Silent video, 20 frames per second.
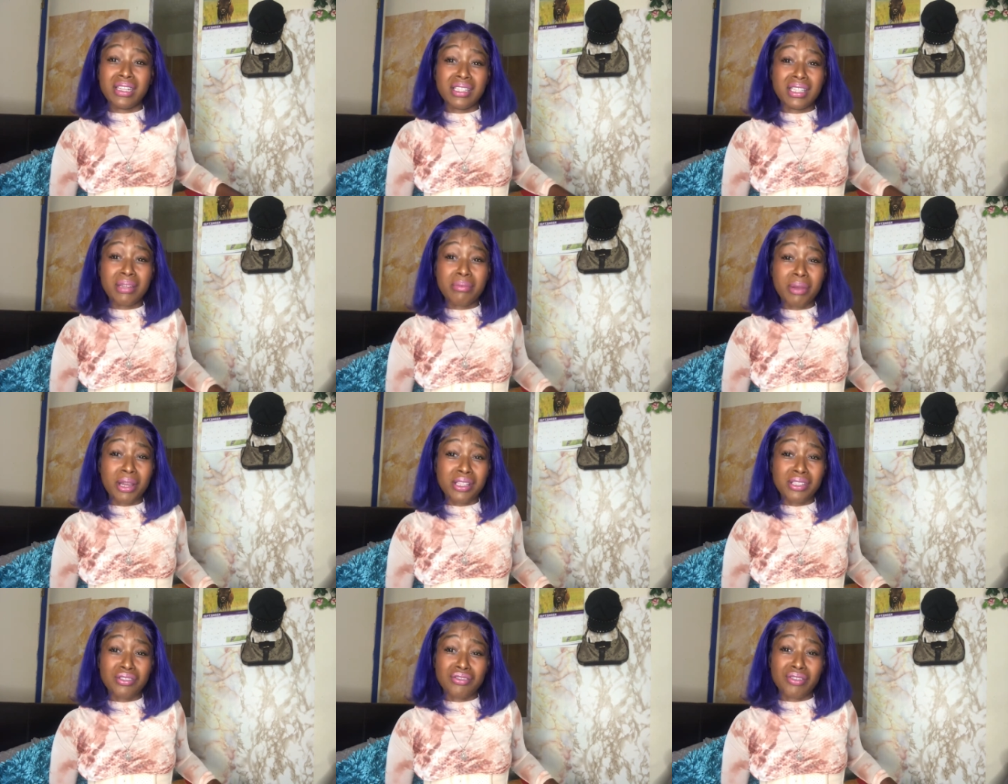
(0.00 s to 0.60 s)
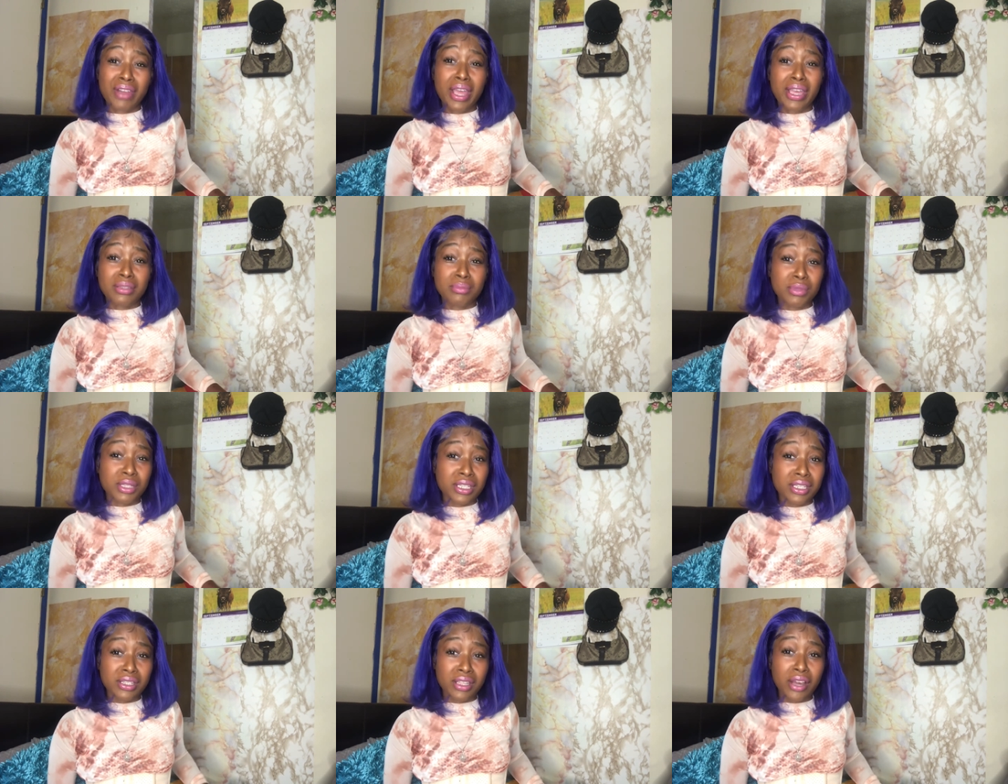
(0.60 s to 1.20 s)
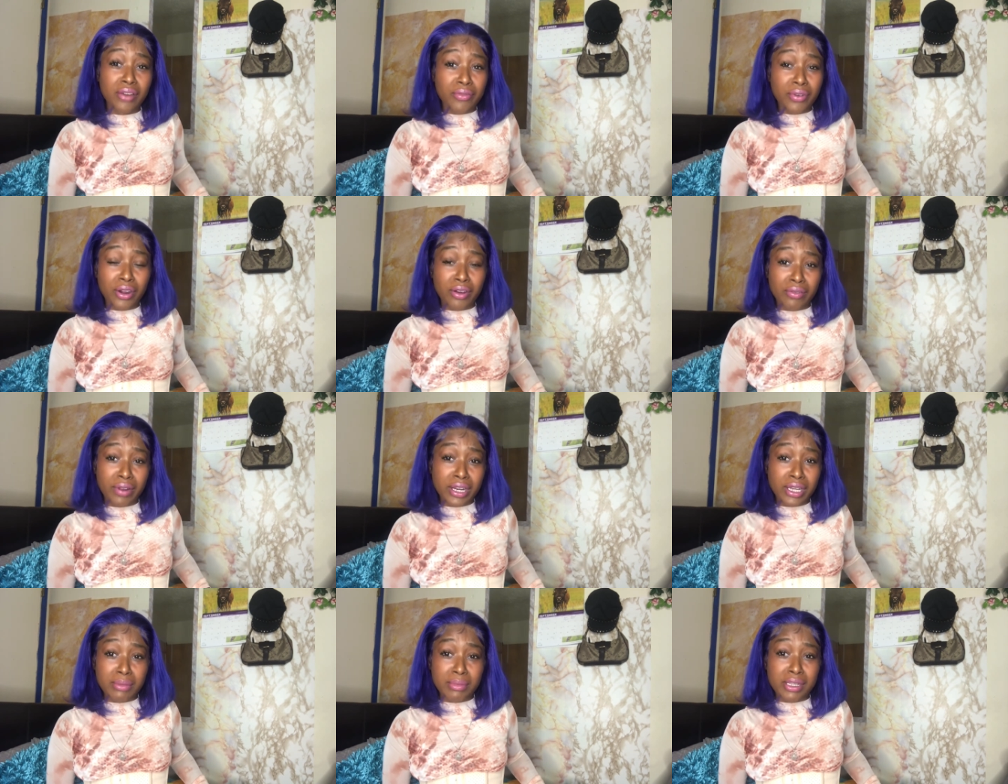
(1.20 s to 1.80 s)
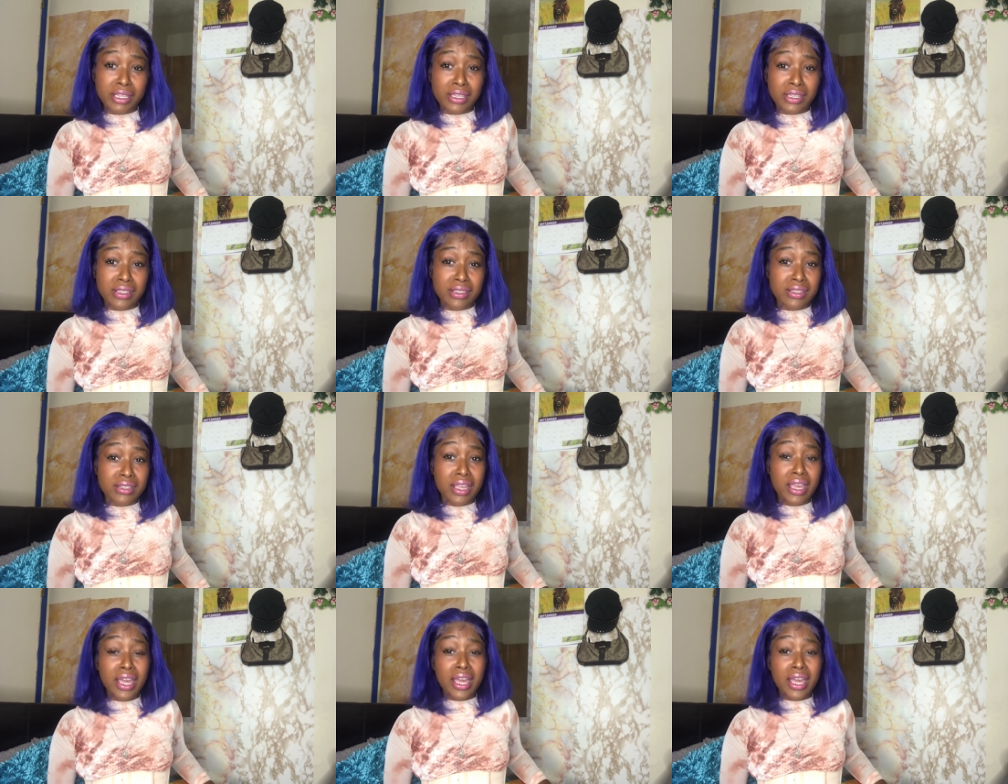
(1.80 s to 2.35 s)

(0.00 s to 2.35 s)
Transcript: They probably dragged me enough already because